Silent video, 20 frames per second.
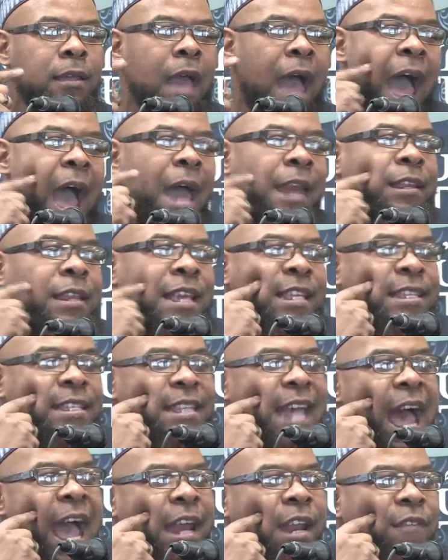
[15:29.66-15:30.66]
on this
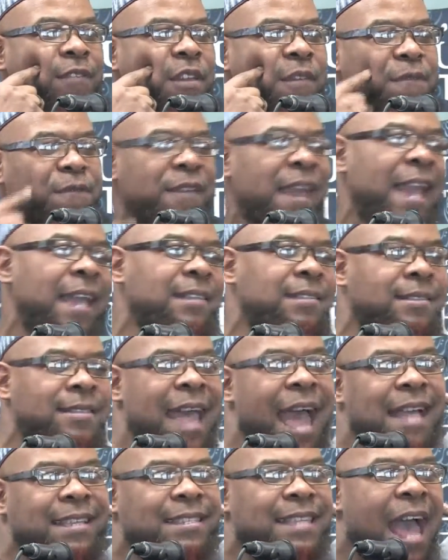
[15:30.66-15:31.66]
side of the face,
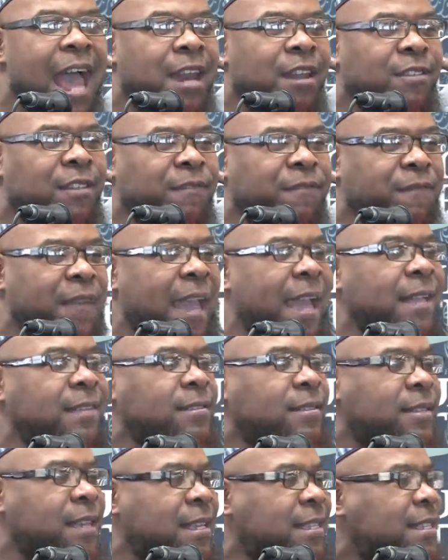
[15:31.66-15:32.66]
that side of the
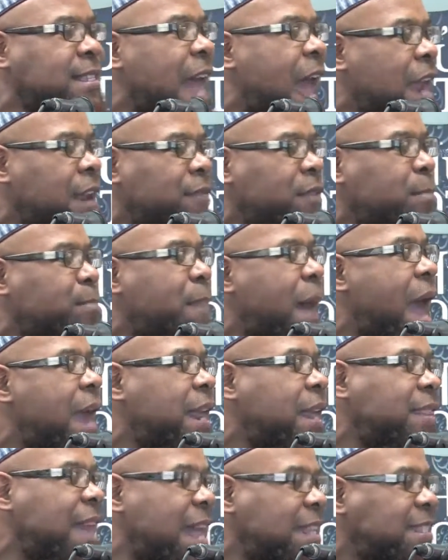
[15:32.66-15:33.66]
face, this side of the
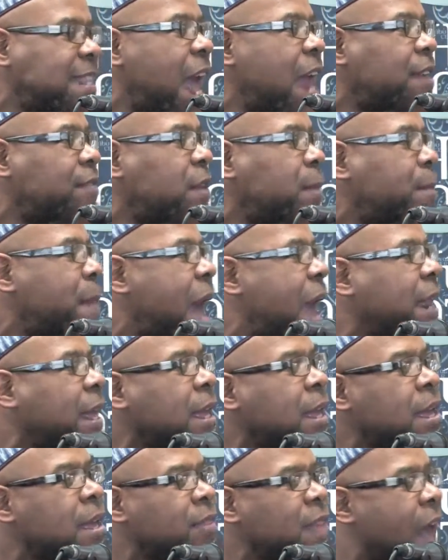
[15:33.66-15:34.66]
body, that side of the body,
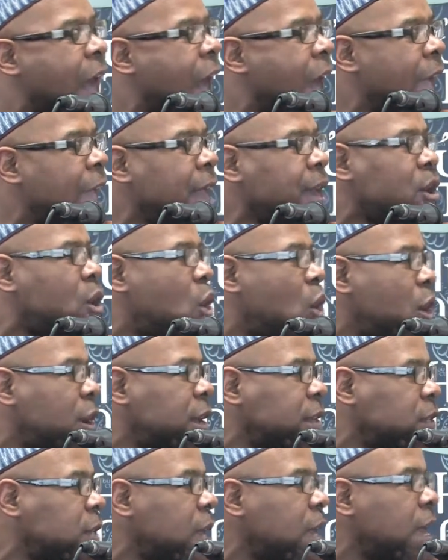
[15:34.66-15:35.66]
the
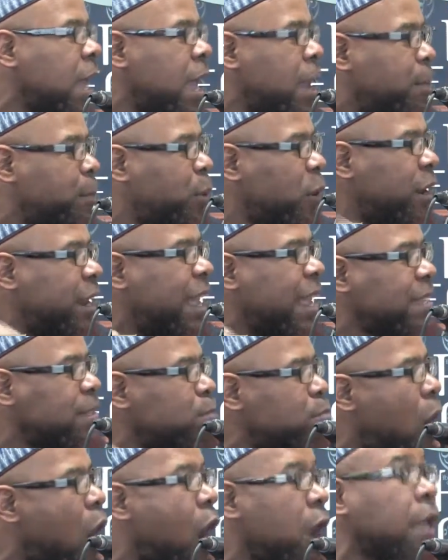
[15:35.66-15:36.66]
hindquarters. He put
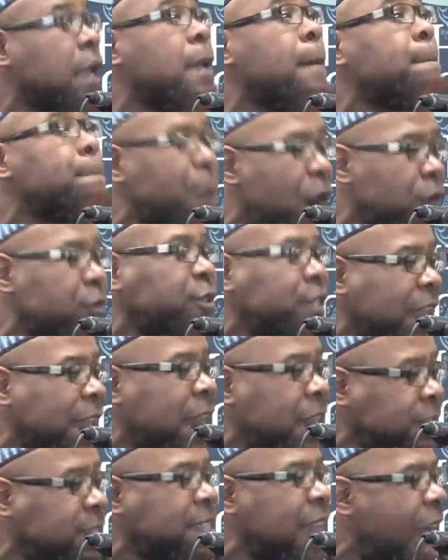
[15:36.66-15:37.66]
his mark. He burnt
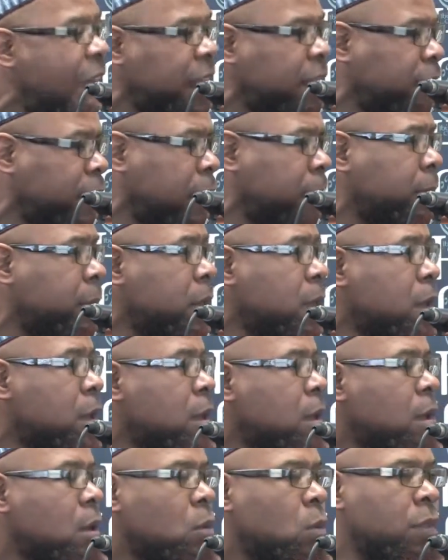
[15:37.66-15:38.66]
it inside of him.
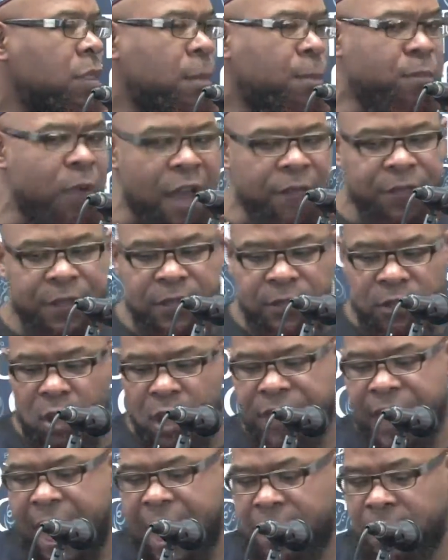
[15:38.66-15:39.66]
When the Prophet
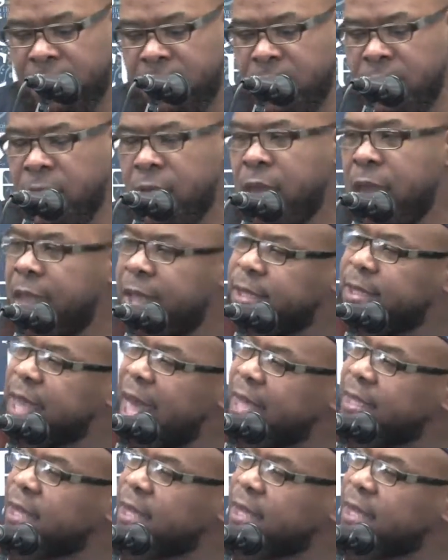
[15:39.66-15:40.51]
saw that, he said,